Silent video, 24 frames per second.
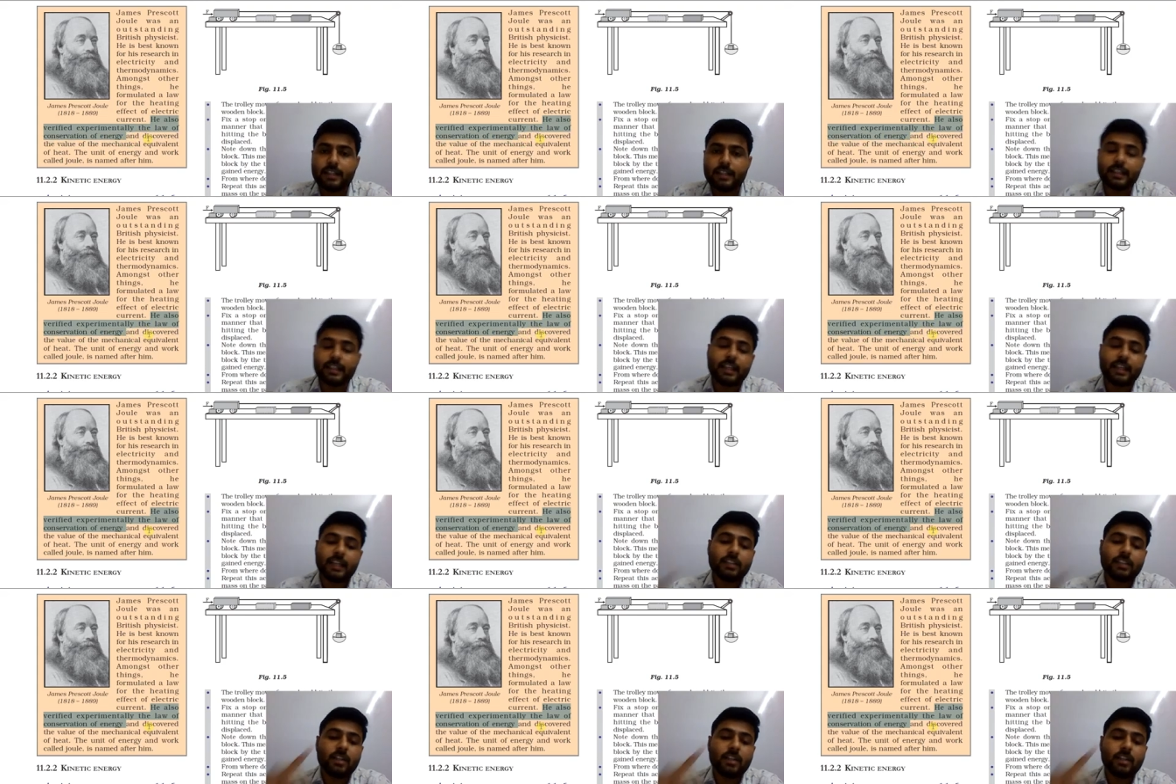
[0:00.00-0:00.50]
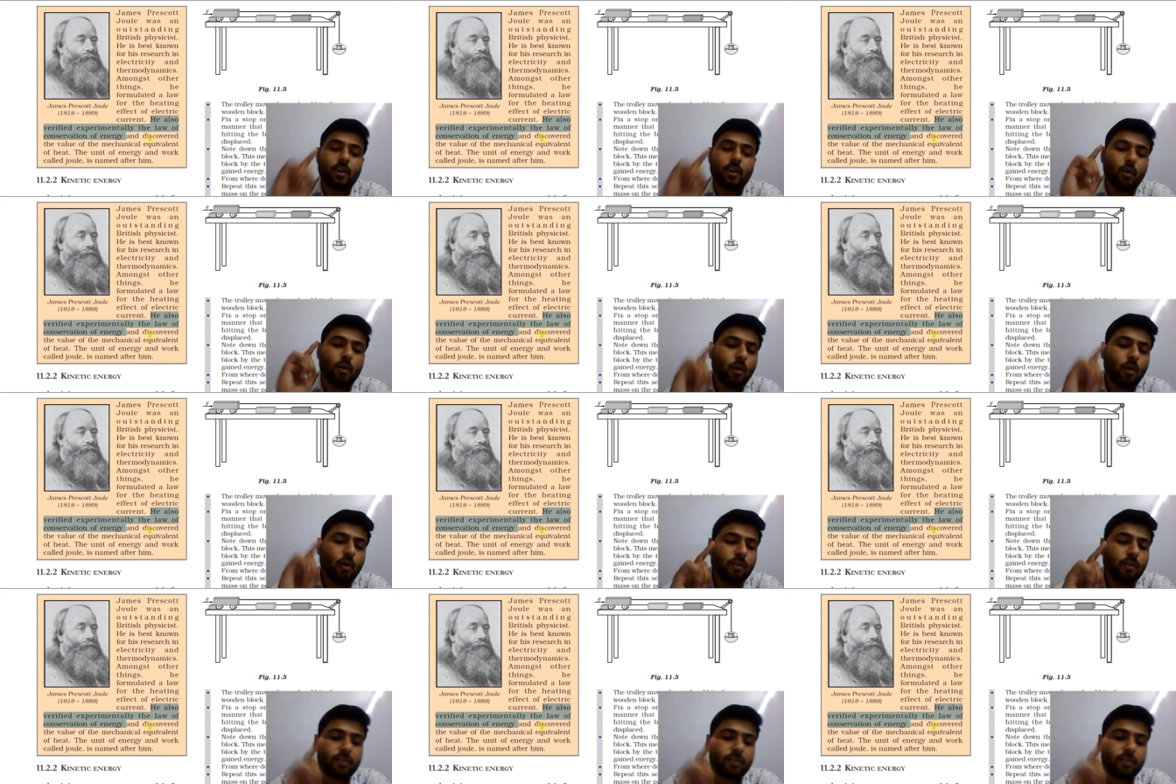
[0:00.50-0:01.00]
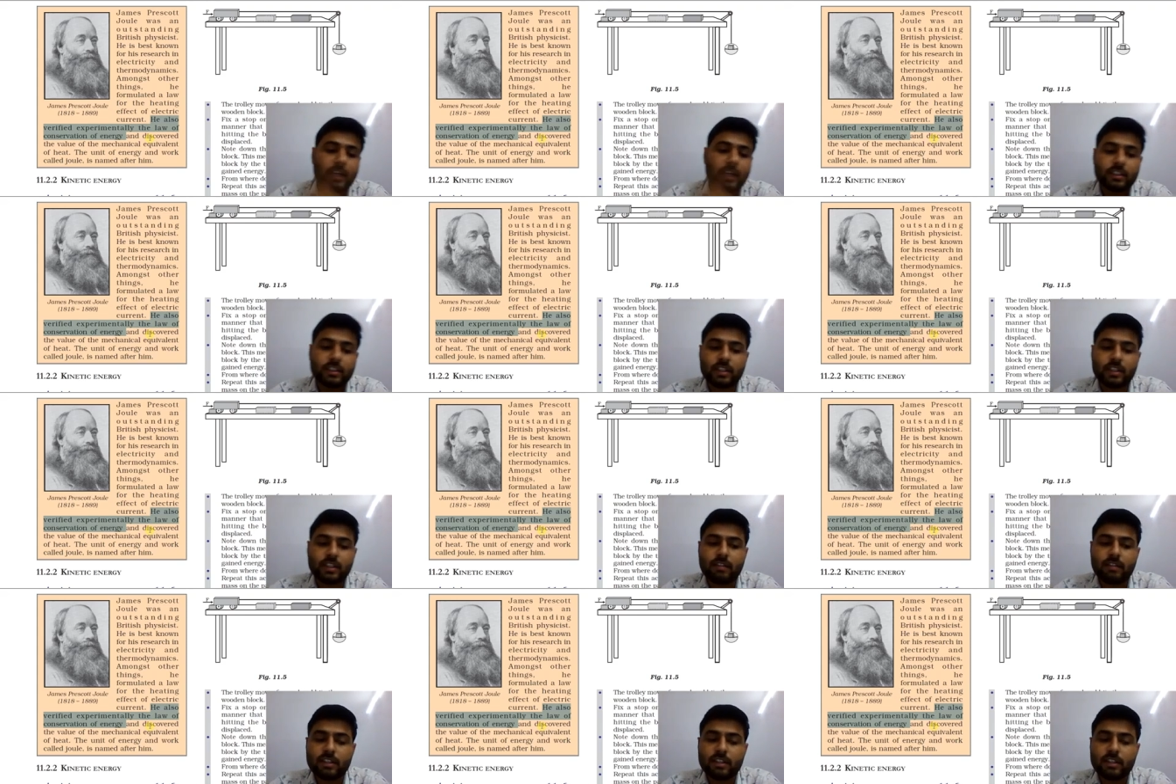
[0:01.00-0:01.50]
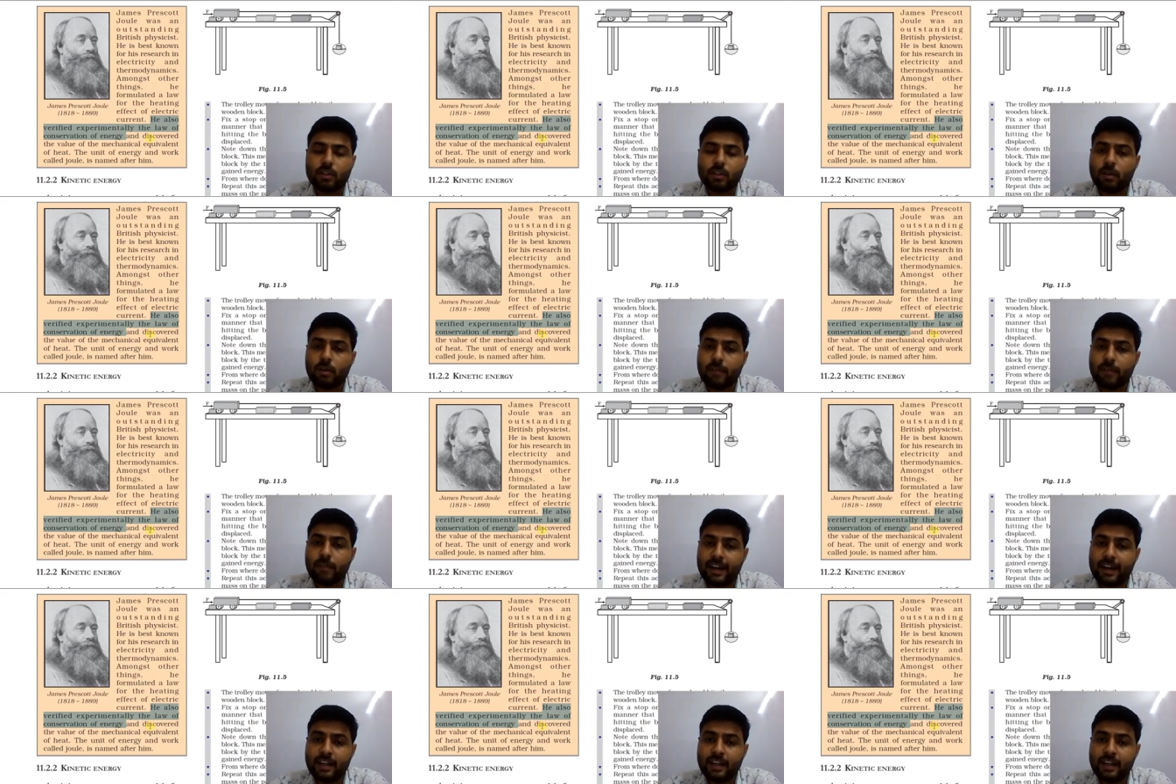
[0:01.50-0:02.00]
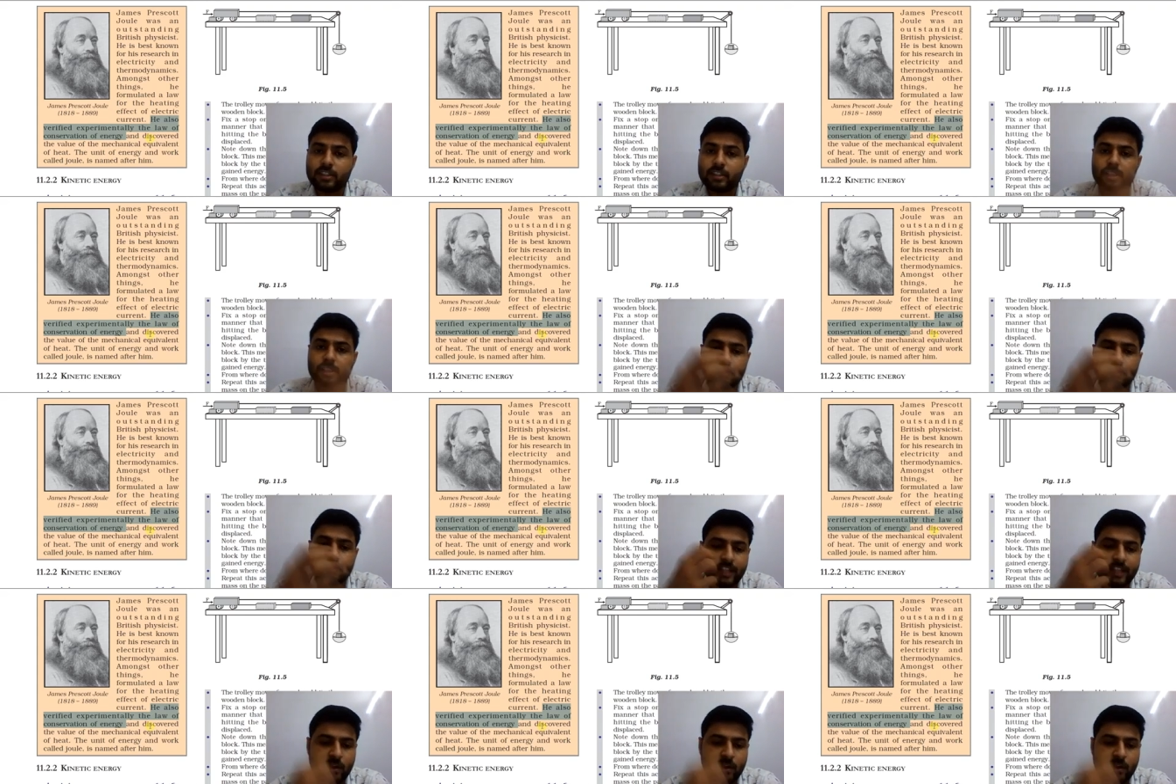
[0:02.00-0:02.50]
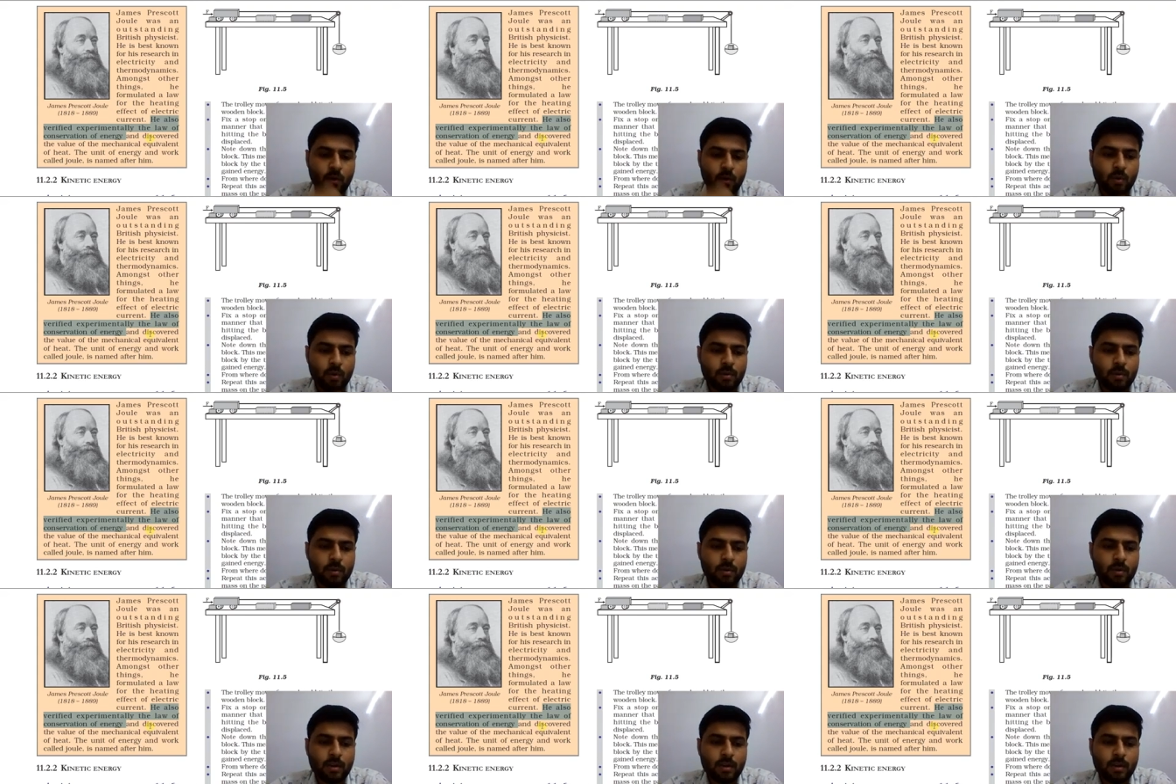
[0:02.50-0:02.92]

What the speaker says: There is a law of conservation of energy, we know.